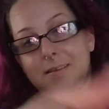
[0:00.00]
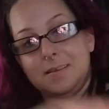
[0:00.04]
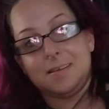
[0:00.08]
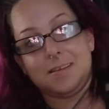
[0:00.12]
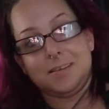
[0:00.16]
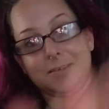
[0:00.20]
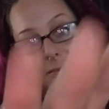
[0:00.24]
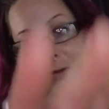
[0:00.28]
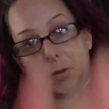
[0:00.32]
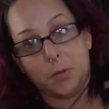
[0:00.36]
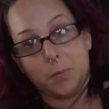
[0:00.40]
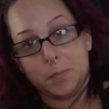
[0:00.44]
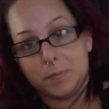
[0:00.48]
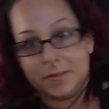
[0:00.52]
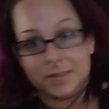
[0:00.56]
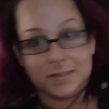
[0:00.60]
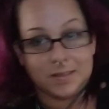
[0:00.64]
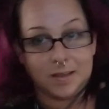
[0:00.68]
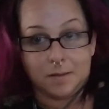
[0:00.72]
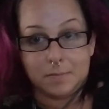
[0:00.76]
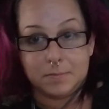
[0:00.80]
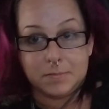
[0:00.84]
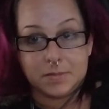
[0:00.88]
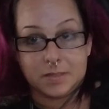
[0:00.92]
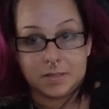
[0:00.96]
and throw him in the
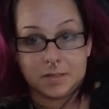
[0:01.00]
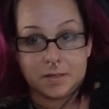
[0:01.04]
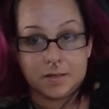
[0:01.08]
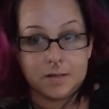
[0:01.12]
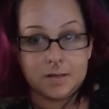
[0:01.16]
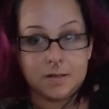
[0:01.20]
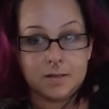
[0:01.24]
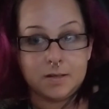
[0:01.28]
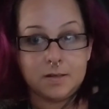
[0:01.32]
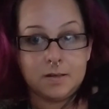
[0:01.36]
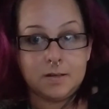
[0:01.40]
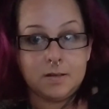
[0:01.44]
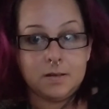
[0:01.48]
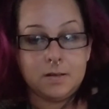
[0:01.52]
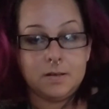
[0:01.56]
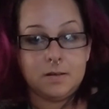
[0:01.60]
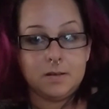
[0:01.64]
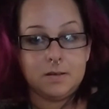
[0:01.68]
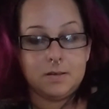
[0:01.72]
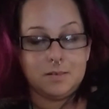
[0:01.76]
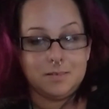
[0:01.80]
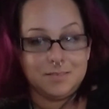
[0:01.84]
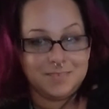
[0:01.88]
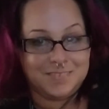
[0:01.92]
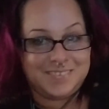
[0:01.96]
dumpster.
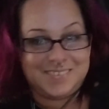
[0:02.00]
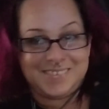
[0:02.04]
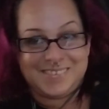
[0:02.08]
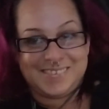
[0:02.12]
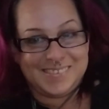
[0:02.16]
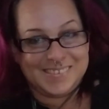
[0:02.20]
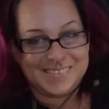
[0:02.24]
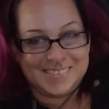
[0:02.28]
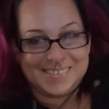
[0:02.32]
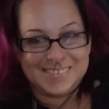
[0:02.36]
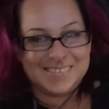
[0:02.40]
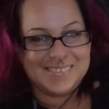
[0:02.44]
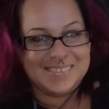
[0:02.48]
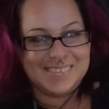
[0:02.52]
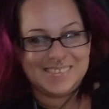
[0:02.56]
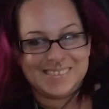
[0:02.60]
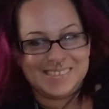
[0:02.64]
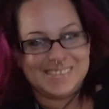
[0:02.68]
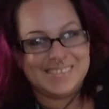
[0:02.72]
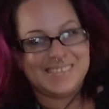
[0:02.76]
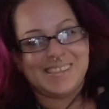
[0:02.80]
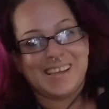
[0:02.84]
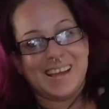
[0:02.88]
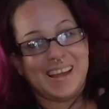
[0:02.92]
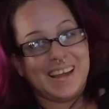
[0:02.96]

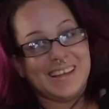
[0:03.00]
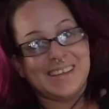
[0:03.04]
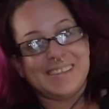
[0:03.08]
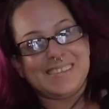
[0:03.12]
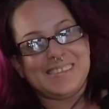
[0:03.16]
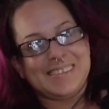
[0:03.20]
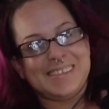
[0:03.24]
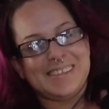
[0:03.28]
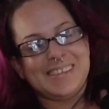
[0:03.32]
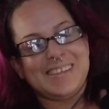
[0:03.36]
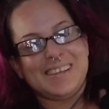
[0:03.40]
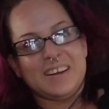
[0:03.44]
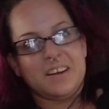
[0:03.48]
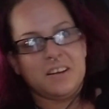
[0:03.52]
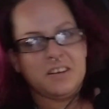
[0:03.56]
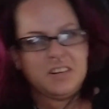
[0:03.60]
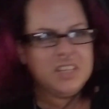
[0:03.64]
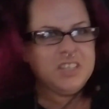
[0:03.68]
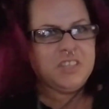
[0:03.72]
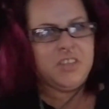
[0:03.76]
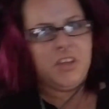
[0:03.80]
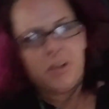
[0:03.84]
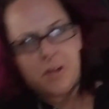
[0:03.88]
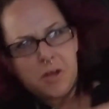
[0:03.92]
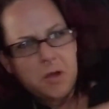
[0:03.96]
This guy is, you know, and
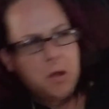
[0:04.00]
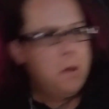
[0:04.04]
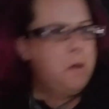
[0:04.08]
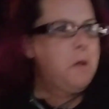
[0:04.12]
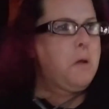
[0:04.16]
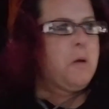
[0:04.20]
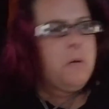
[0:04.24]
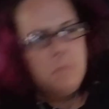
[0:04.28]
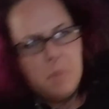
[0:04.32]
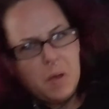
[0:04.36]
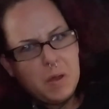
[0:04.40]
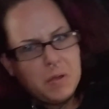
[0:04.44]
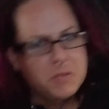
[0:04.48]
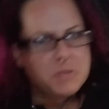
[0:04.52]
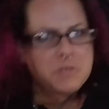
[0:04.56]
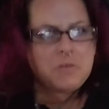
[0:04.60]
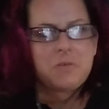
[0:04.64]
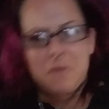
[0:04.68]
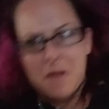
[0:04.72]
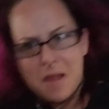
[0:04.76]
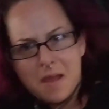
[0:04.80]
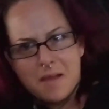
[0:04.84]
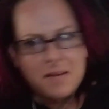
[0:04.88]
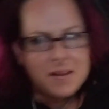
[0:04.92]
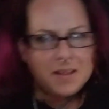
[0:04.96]
he's like bouncing
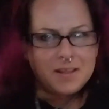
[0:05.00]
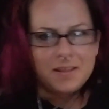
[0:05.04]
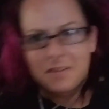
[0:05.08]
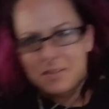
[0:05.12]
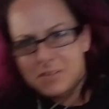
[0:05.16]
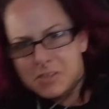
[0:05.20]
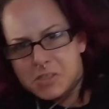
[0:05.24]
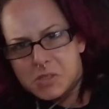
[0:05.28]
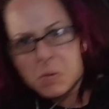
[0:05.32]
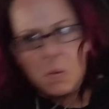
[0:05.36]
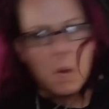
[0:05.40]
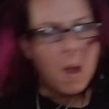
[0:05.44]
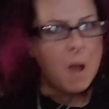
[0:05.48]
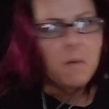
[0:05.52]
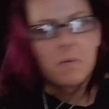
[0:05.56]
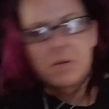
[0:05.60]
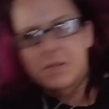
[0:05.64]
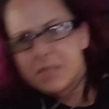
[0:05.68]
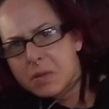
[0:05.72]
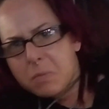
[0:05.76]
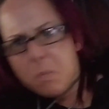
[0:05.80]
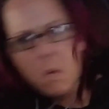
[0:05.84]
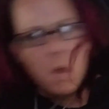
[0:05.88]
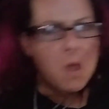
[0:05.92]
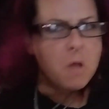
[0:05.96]
around like a little chihuahua. He's
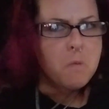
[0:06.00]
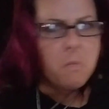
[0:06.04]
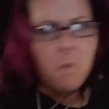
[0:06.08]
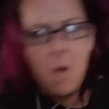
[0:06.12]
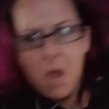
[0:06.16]
like, what?